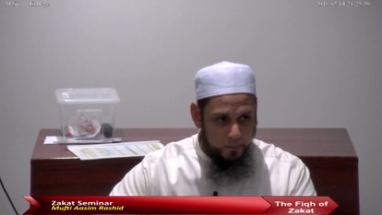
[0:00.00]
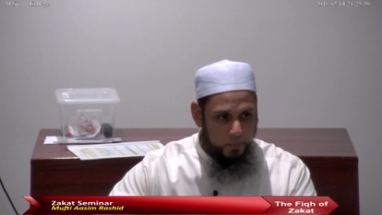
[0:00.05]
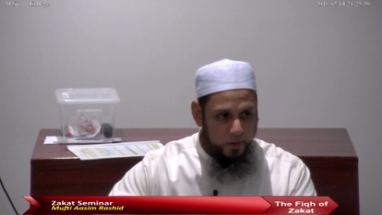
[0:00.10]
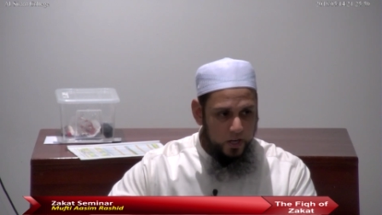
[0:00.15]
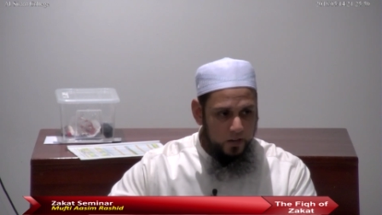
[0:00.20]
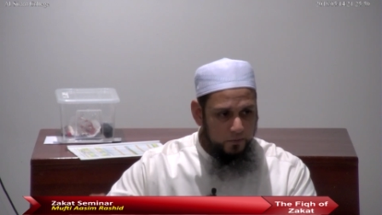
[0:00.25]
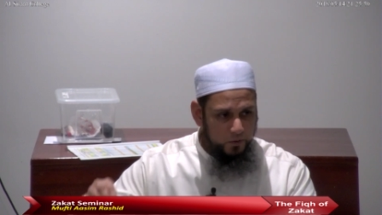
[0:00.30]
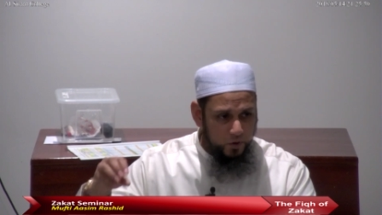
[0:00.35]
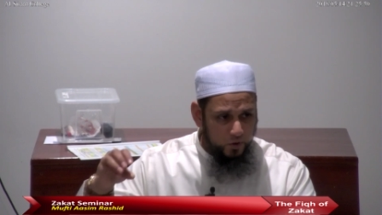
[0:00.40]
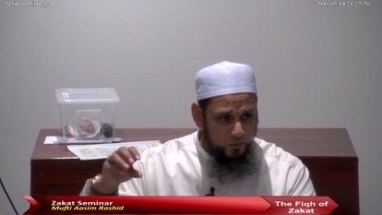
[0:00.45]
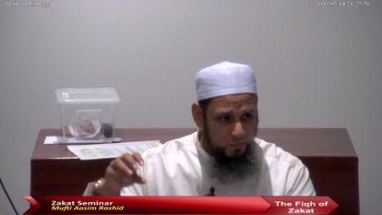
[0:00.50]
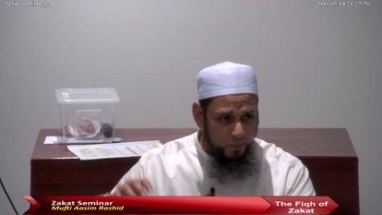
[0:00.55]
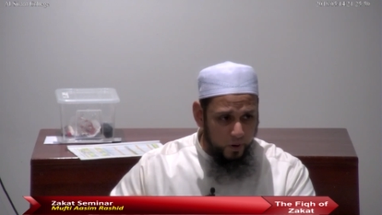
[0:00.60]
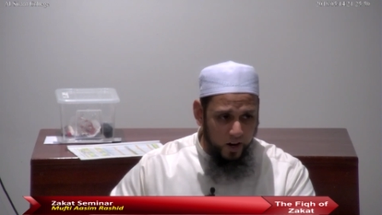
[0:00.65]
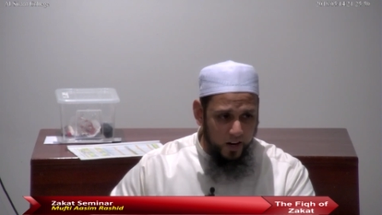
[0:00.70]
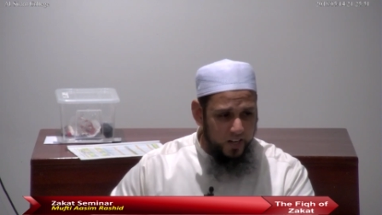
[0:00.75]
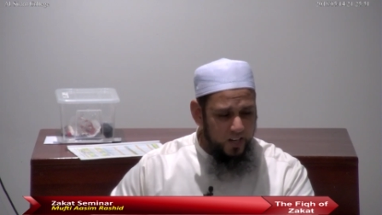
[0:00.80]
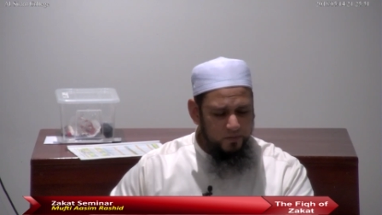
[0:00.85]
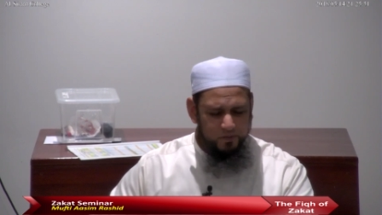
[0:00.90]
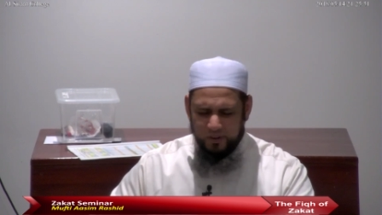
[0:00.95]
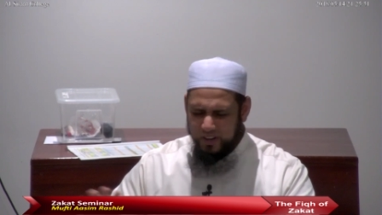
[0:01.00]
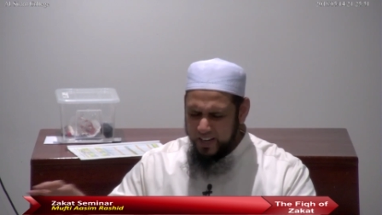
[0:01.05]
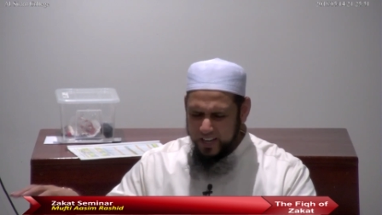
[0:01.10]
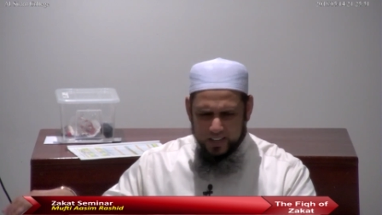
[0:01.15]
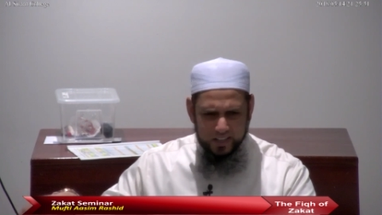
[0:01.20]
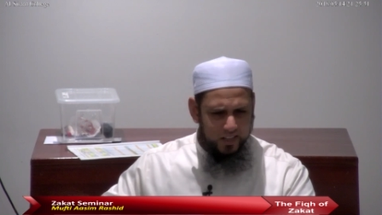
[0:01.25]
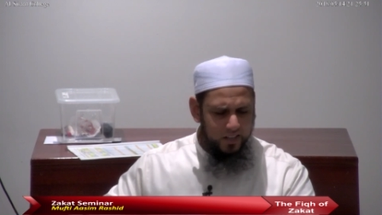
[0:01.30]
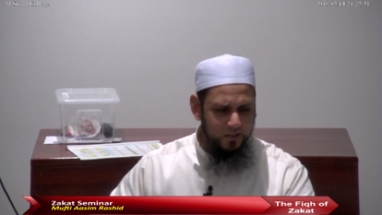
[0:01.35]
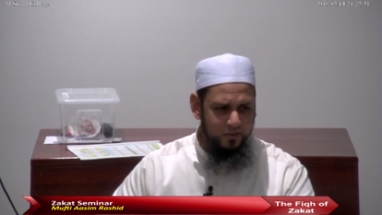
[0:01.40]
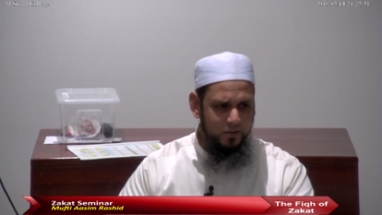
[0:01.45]
But if you bought it for
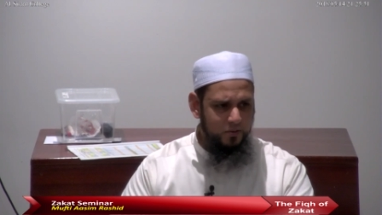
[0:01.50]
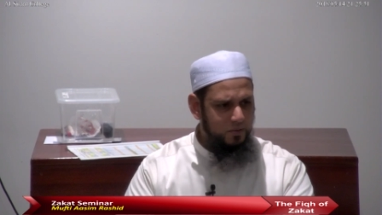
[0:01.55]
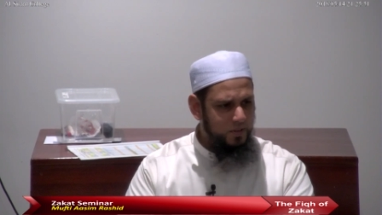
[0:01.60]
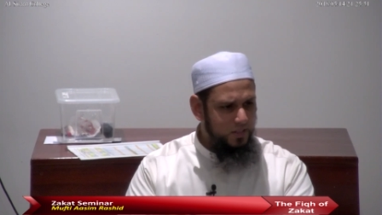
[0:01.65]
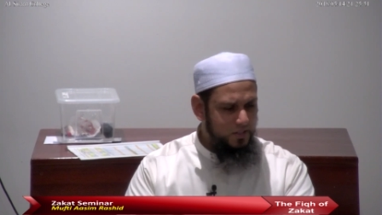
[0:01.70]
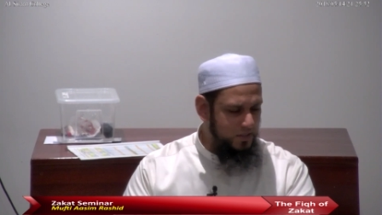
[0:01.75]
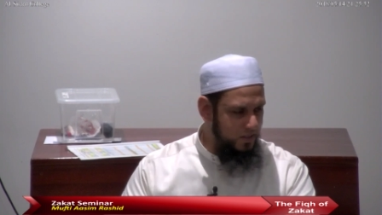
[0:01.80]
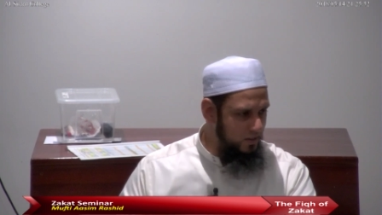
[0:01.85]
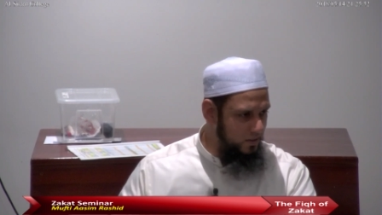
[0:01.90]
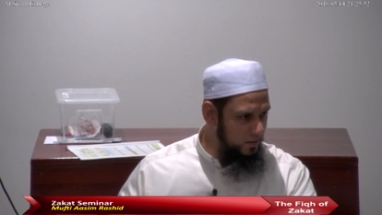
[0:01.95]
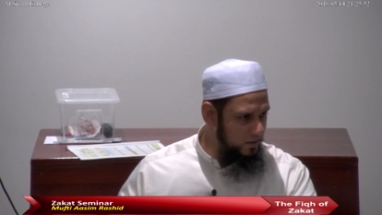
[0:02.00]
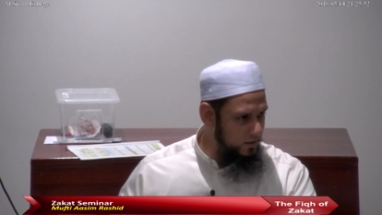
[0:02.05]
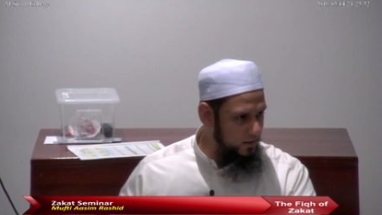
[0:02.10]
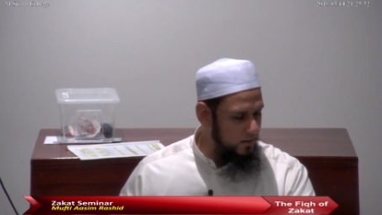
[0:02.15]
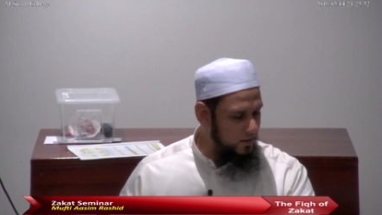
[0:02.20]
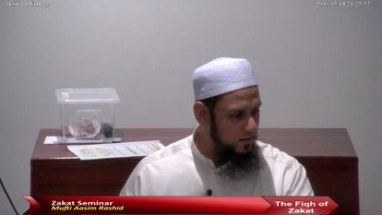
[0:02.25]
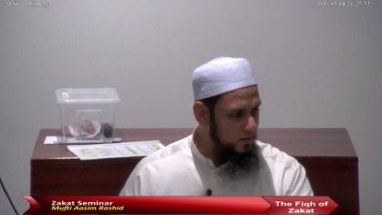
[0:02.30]
any other reason,